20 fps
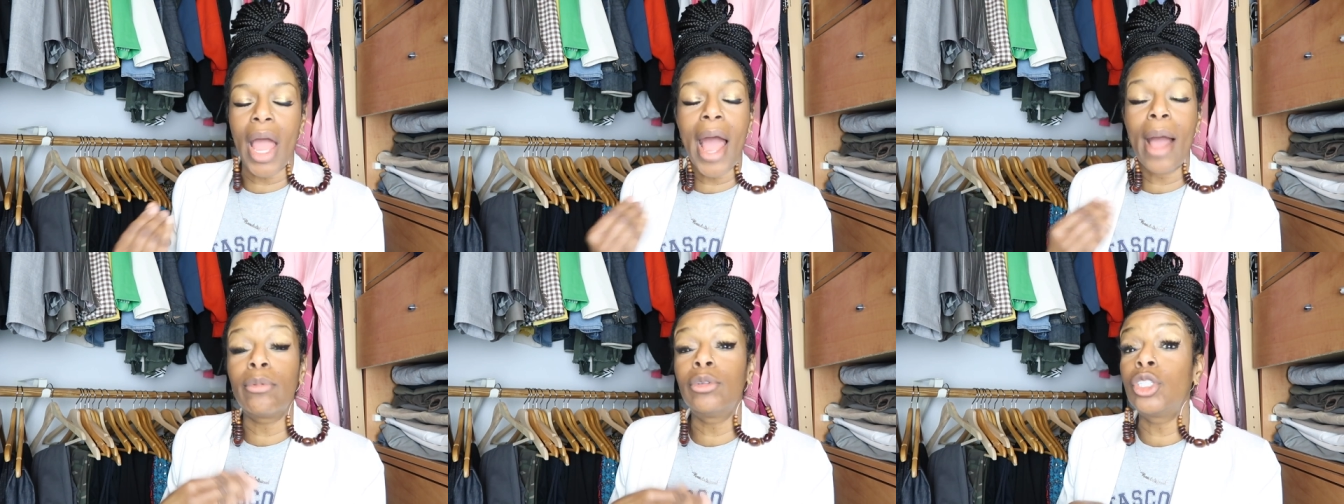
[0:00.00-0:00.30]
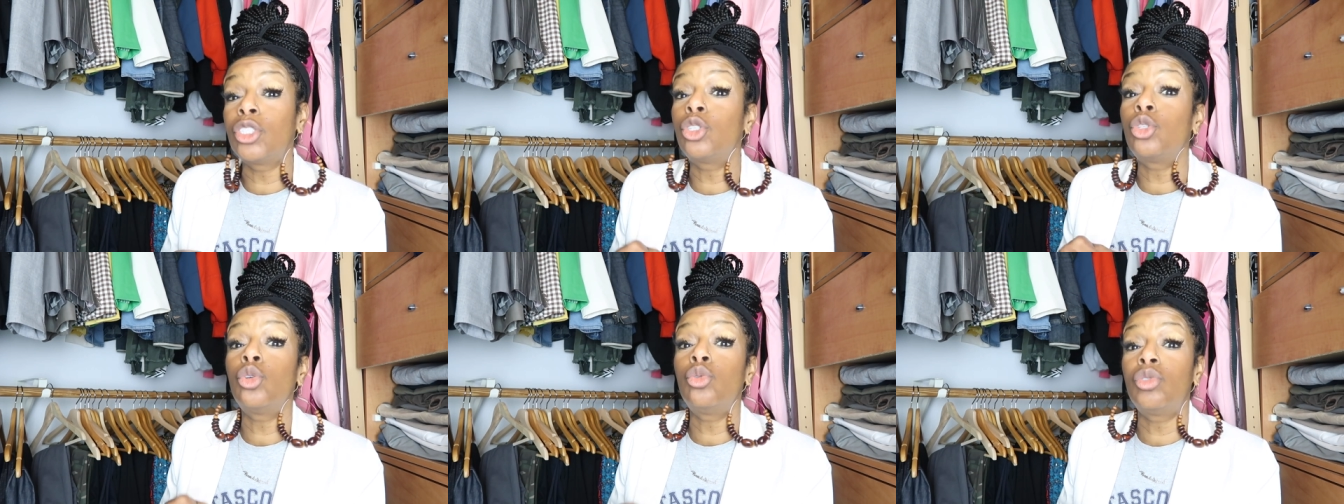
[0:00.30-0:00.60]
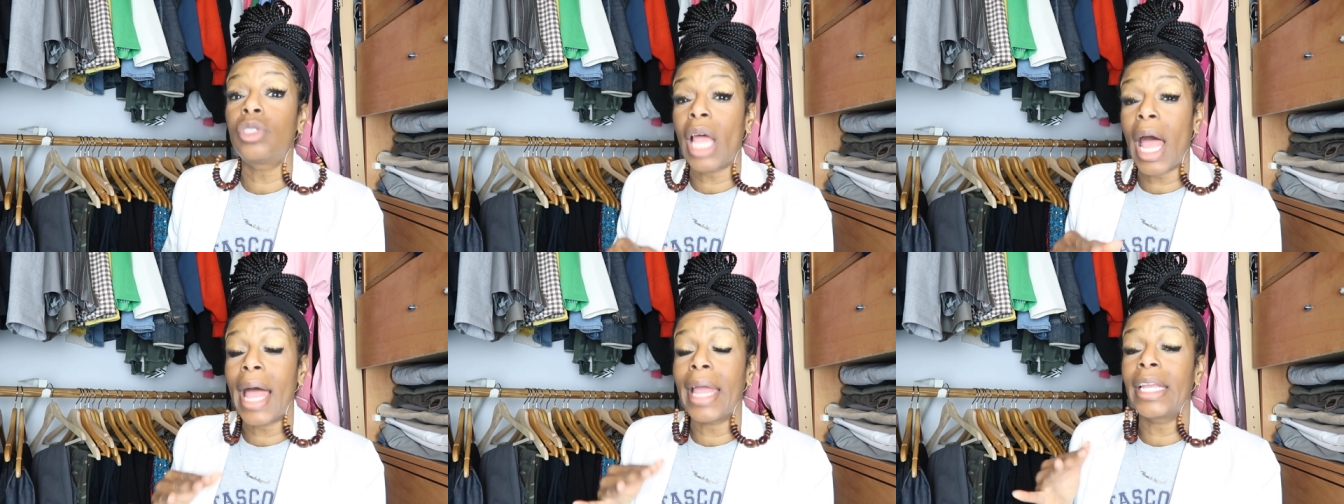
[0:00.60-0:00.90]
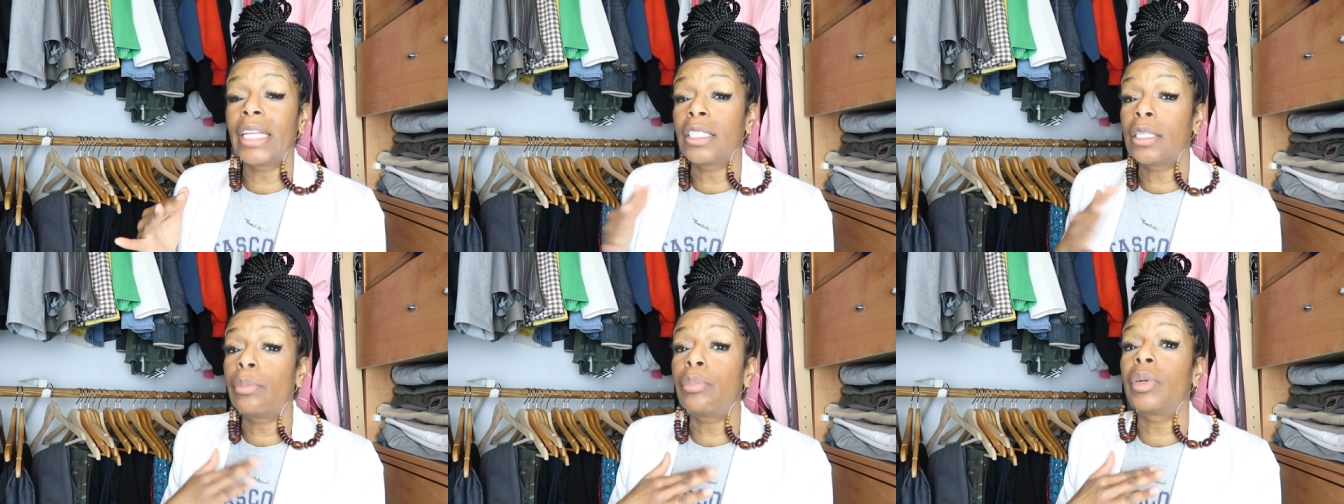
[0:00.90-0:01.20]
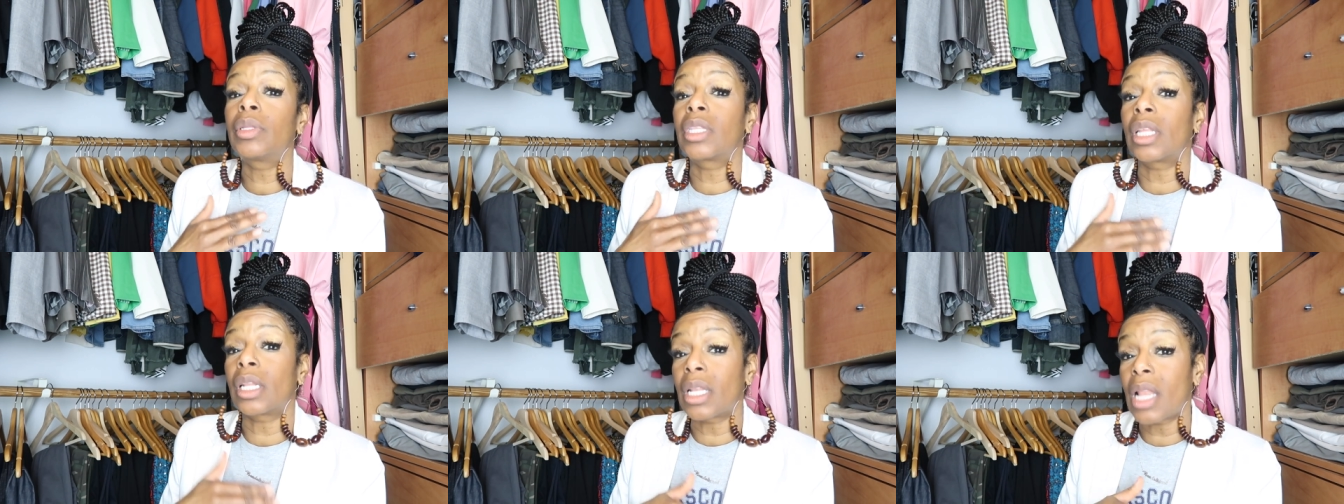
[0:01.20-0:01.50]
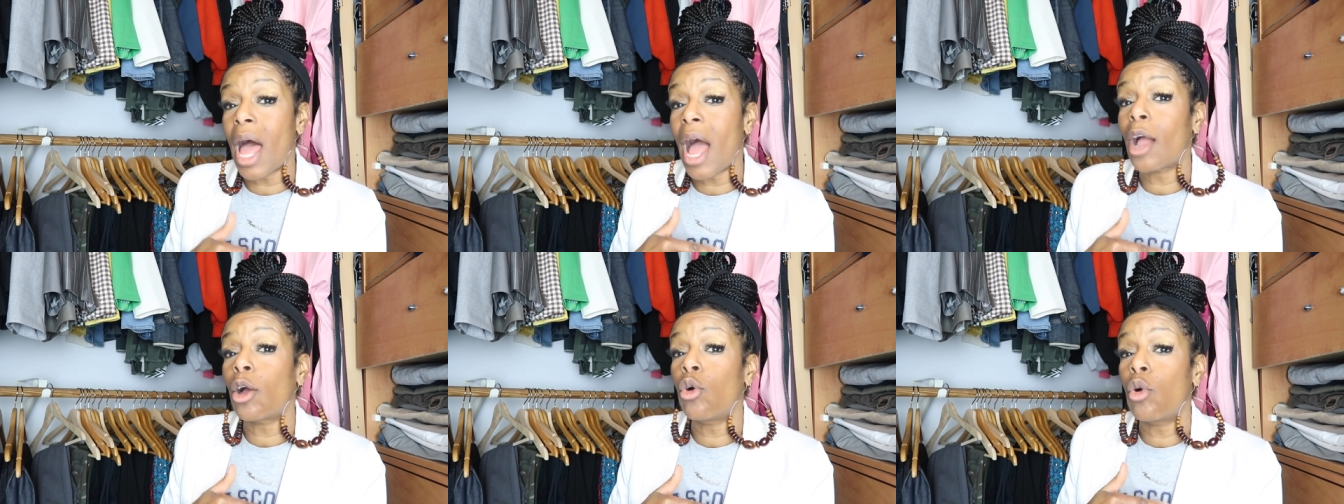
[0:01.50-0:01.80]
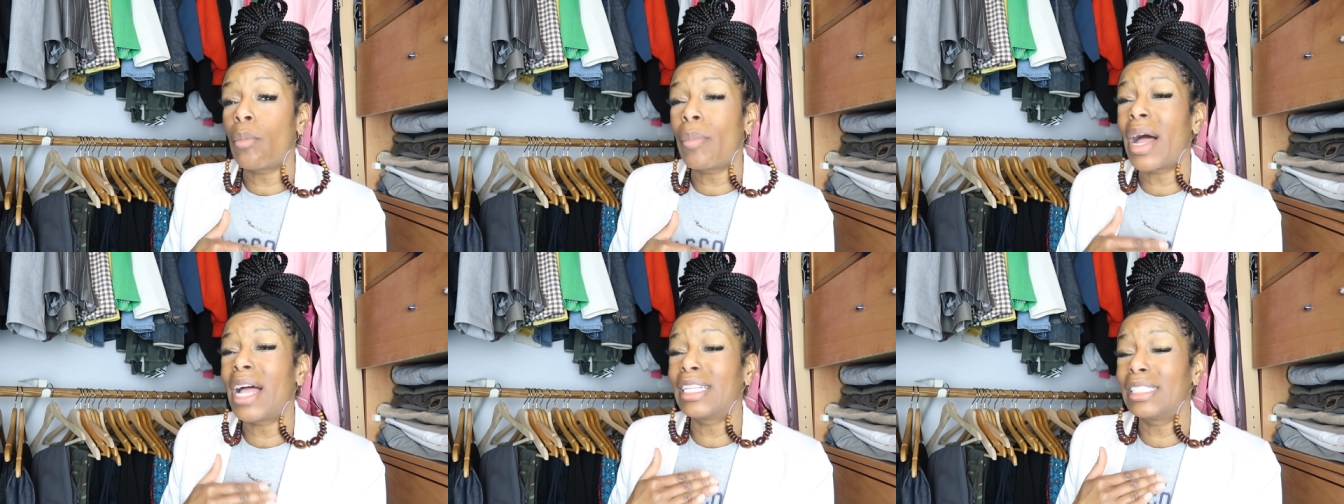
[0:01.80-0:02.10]
I was too tired to put the lock
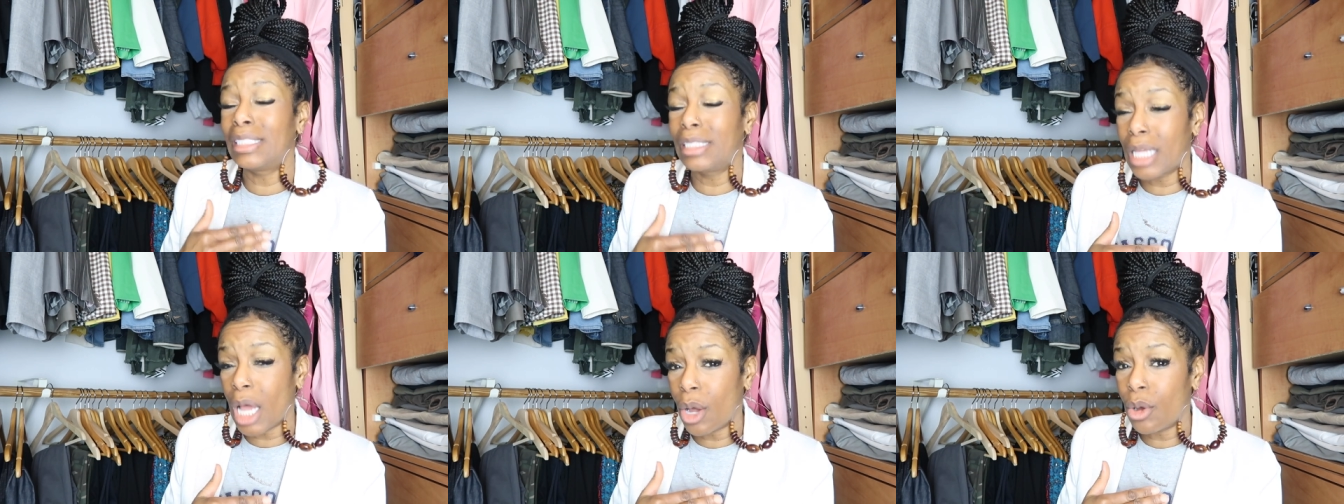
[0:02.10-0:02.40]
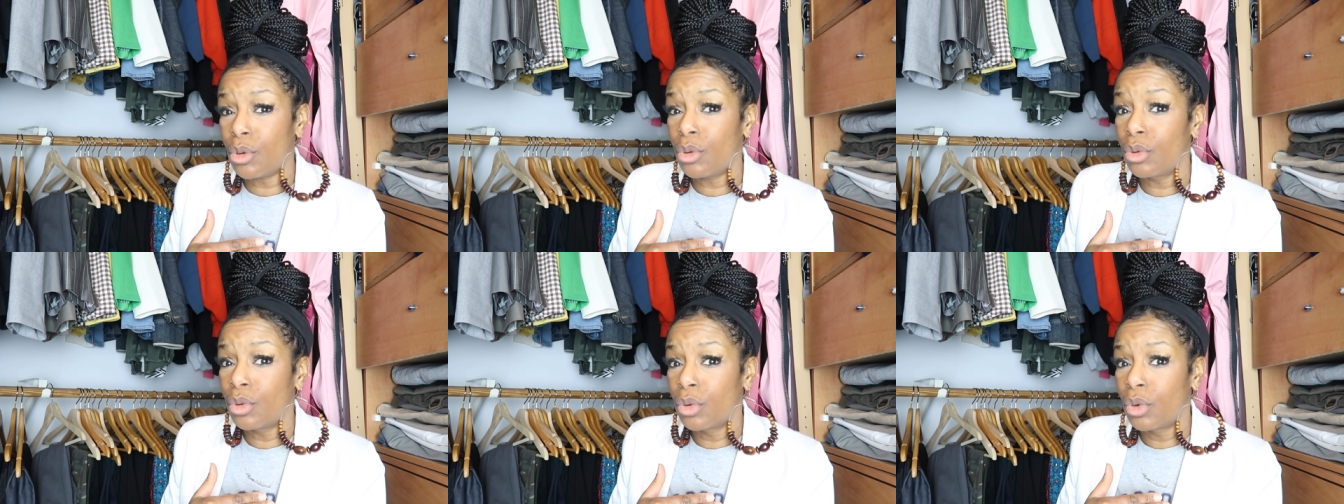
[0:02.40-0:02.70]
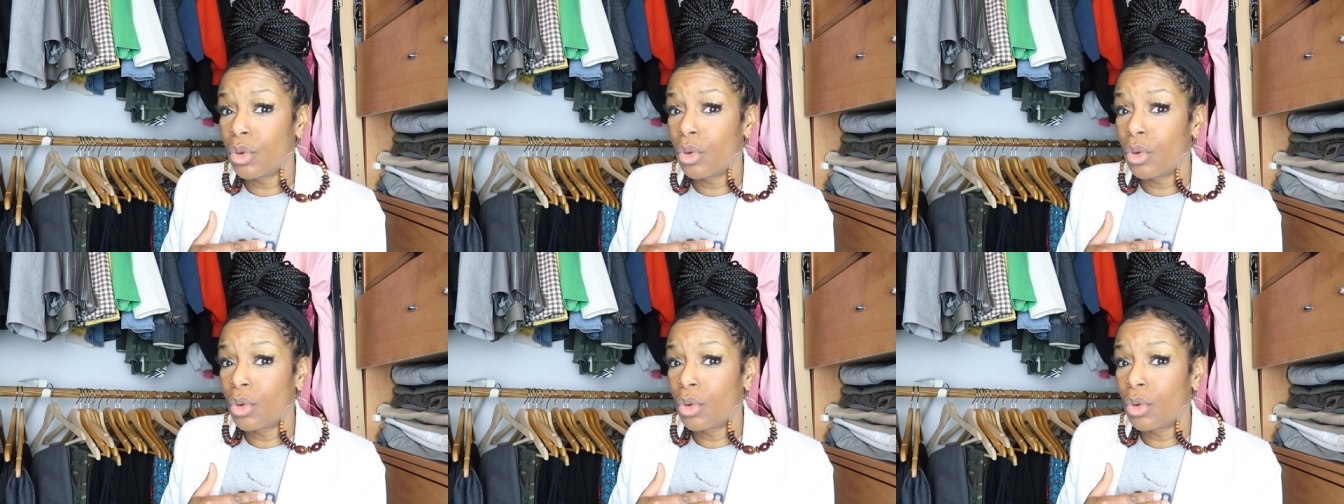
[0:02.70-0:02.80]
on my door